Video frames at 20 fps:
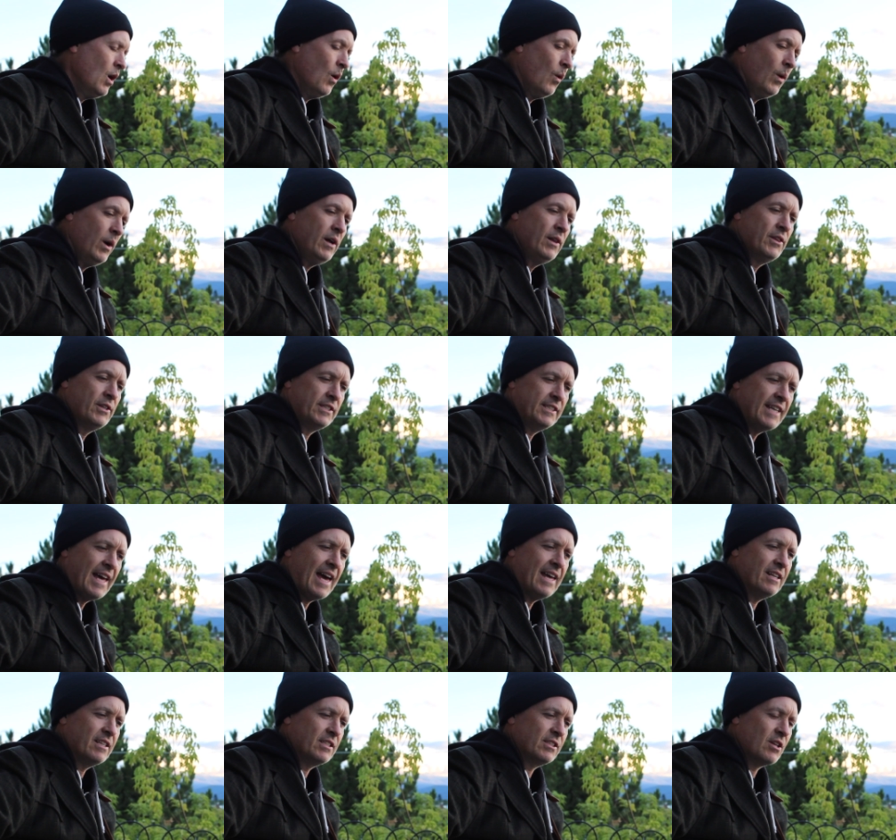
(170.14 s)
Well, the
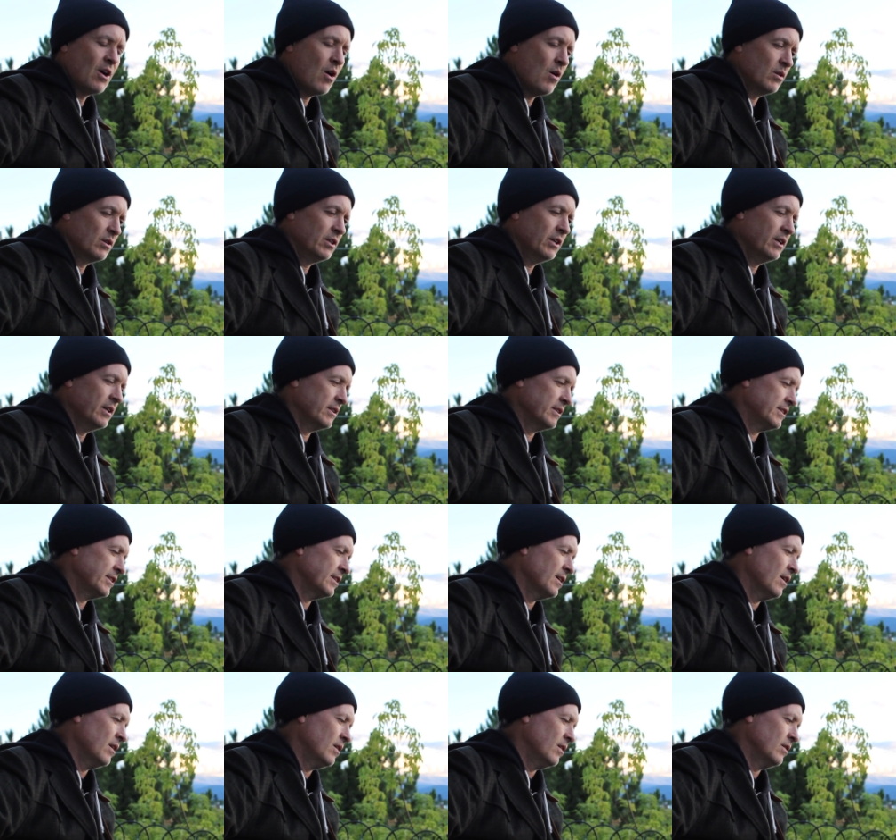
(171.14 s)
saddest song done
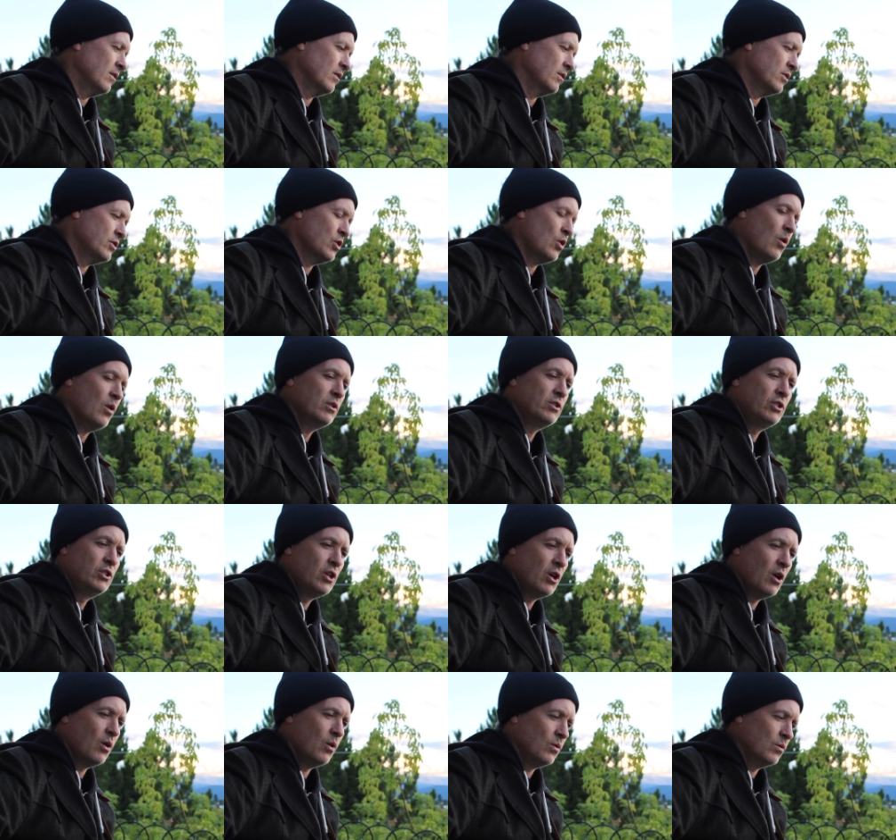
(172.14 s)
sung, George
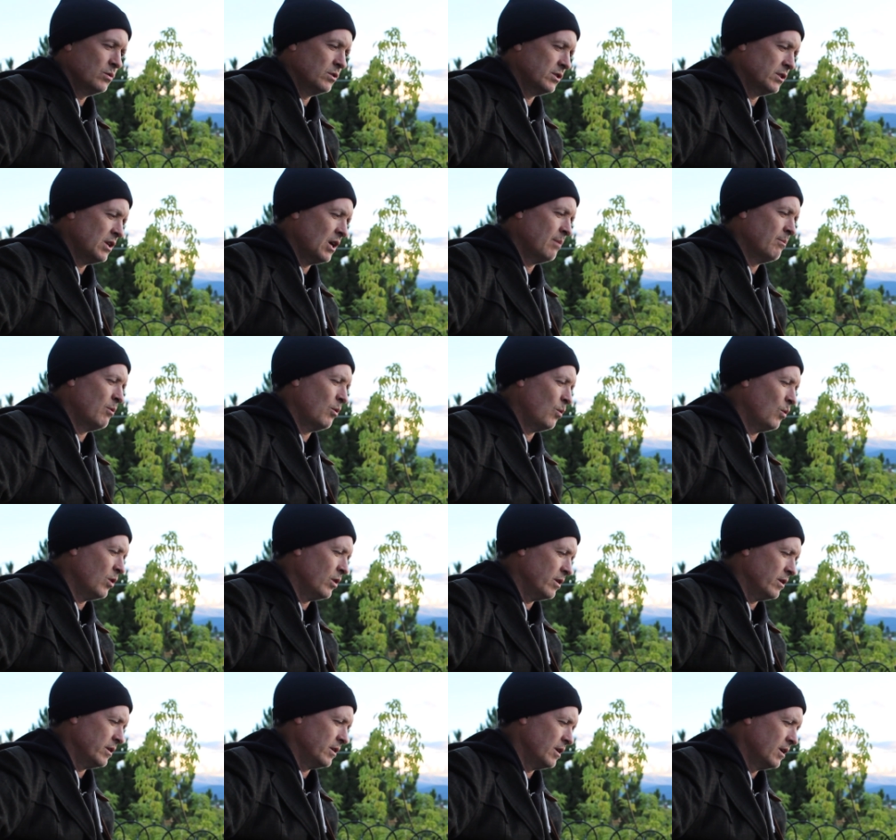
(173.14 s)
Jones,
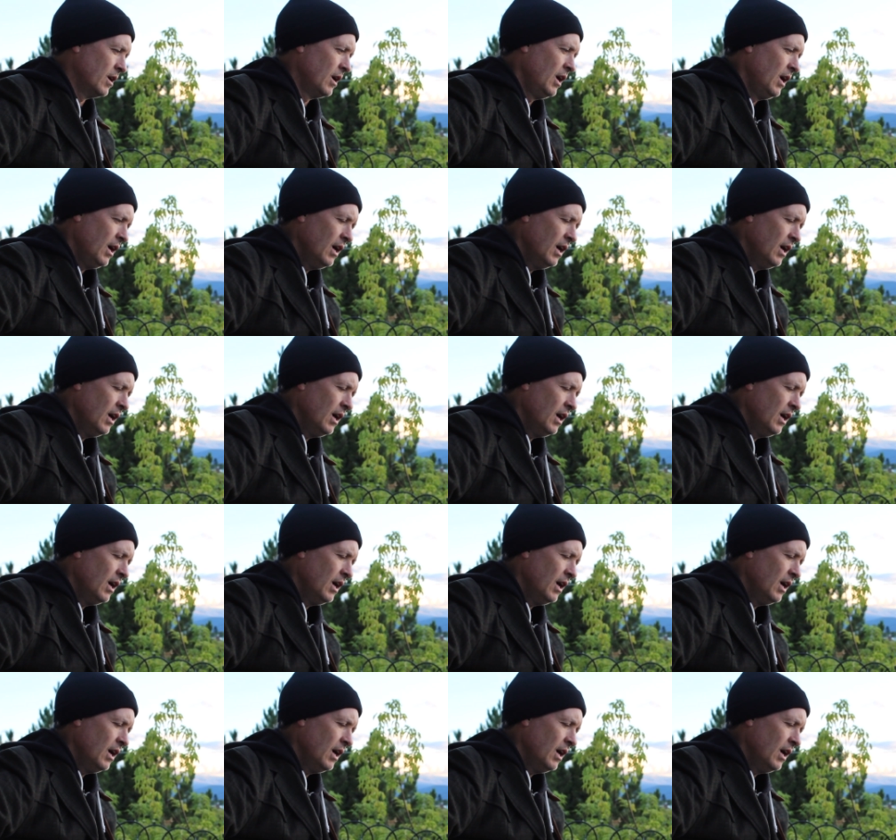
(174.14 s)
#1.